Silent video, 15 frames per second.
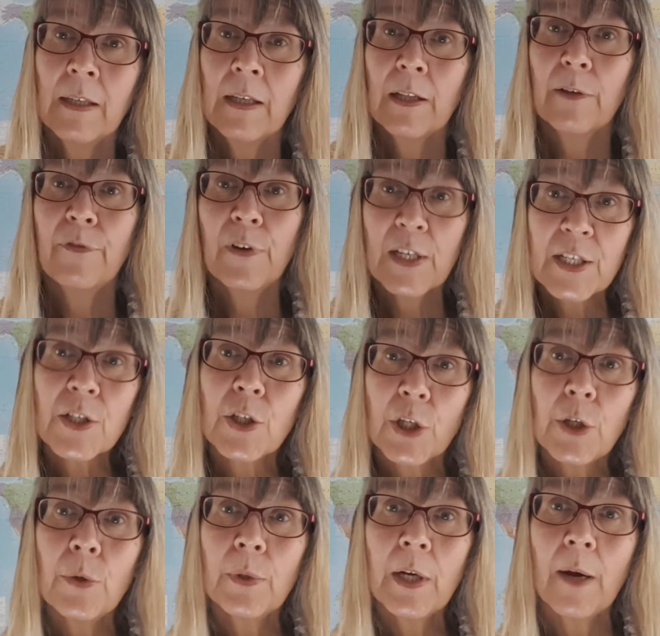The first
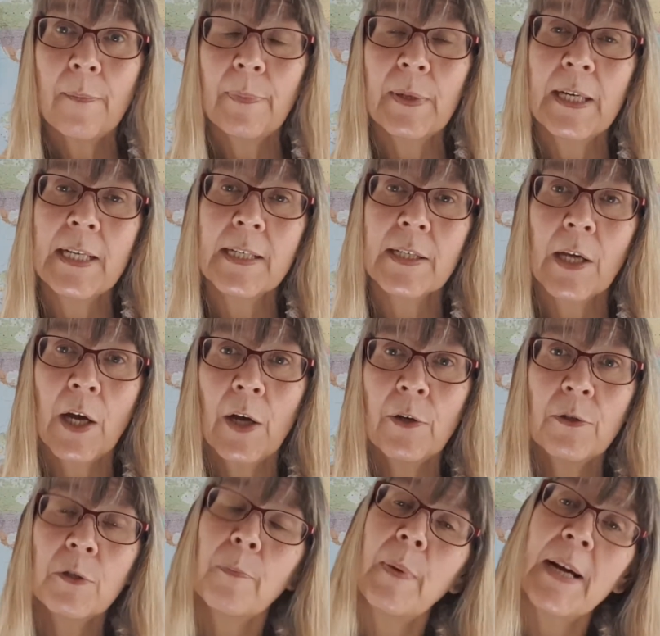2 companies
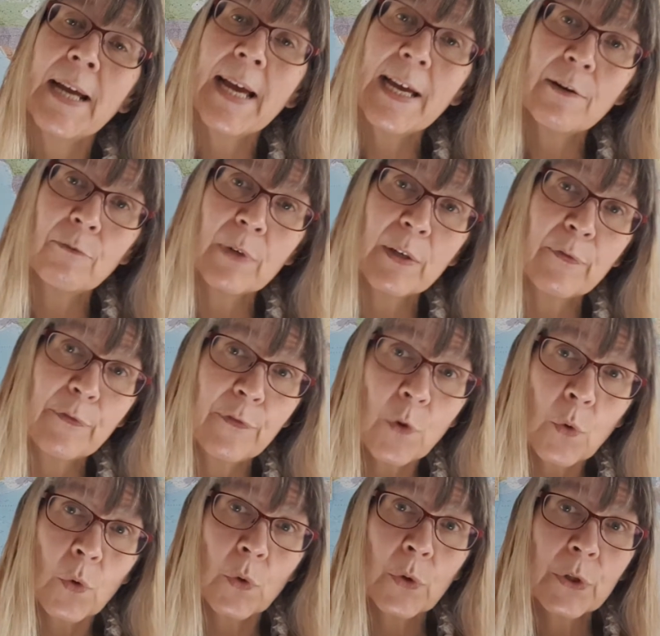owned by Henry
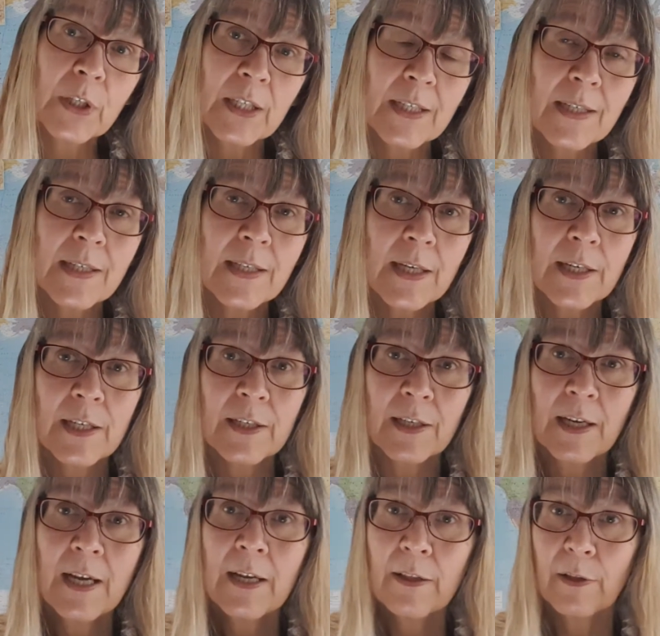Ford, considered
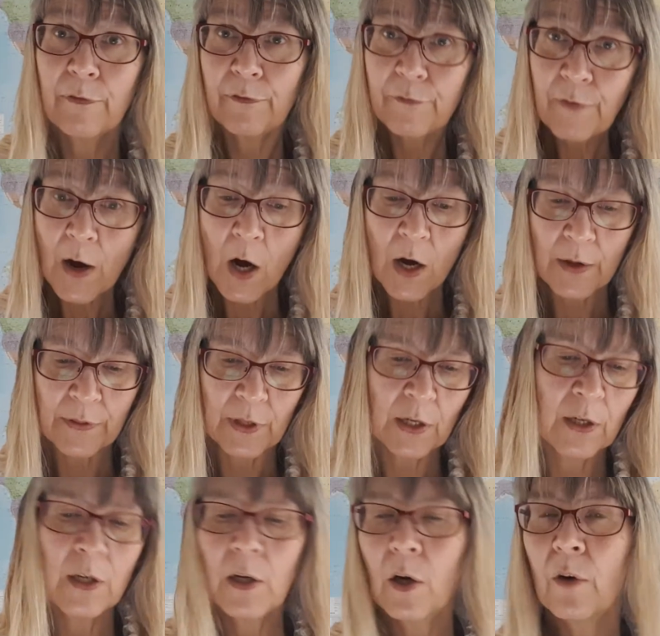the
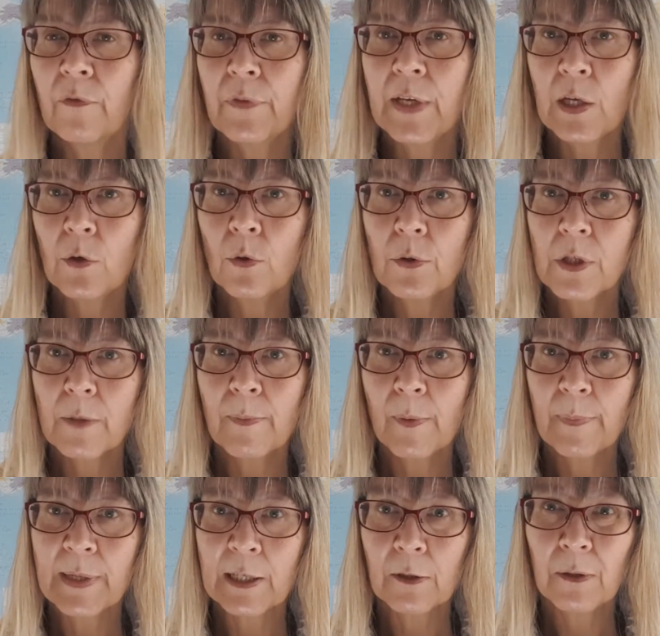father of the
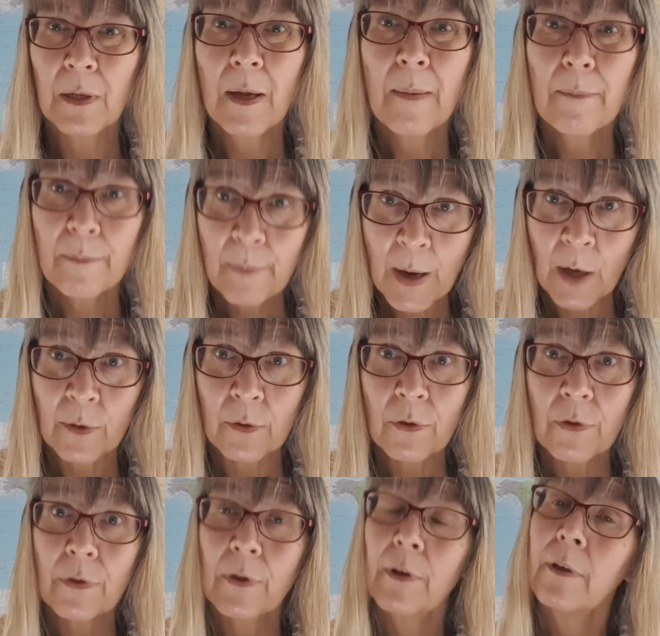automobile,
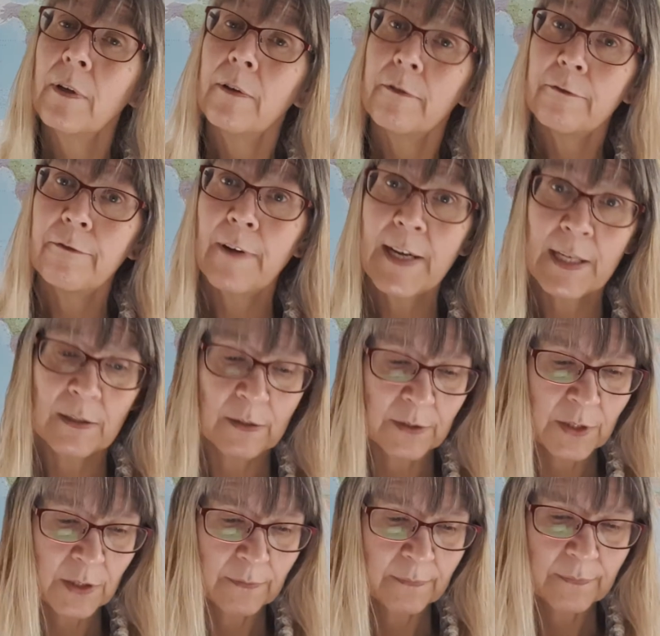both failed.